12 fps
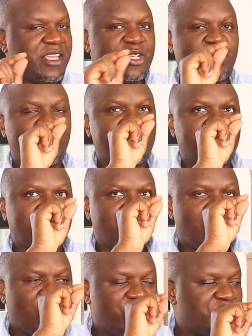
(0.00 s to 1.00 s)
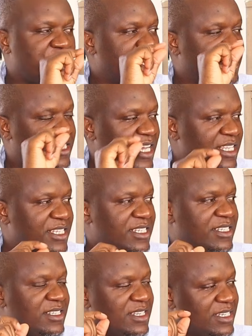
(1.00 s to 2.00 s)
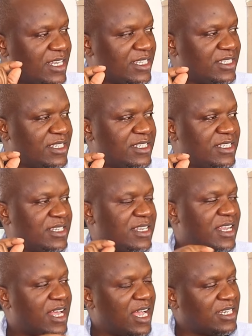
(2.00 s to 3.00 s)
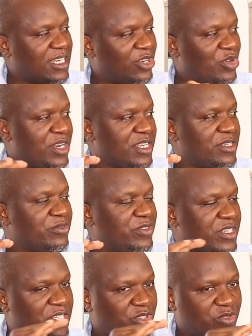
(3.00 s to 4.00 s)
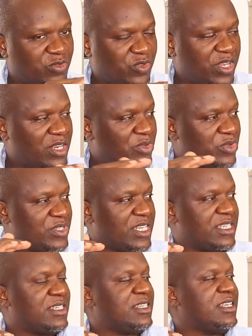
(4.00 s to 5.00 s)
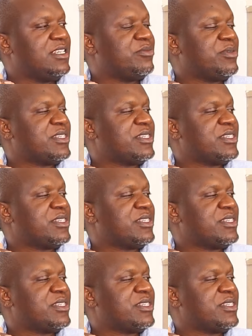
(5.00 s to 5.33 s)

It was on the charges, the taxes, at a lower rate. VAT on fuel was at 8%.